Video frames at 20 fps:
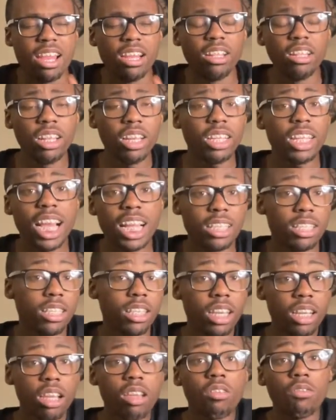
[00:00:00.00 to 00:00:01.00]
look that's
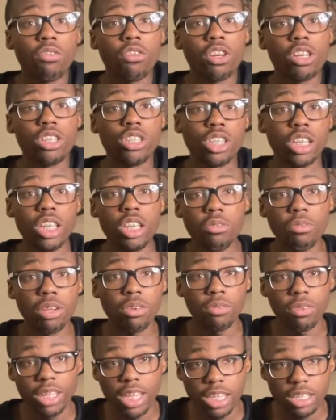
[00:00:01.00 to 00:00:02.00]
looking for a
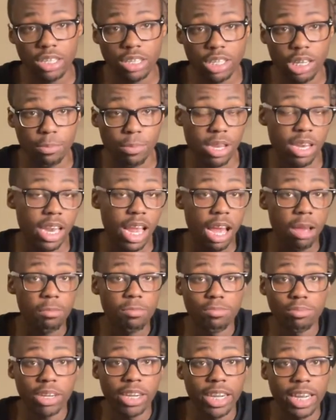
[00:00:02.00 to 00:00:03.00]
genuine relationship, and
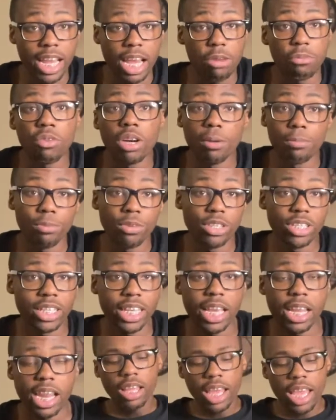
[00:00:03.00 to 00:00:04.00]
I'm part of that one
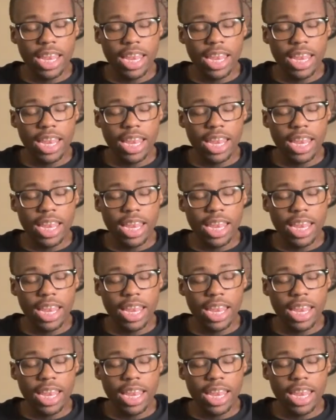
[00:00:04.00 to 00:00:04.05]
percent.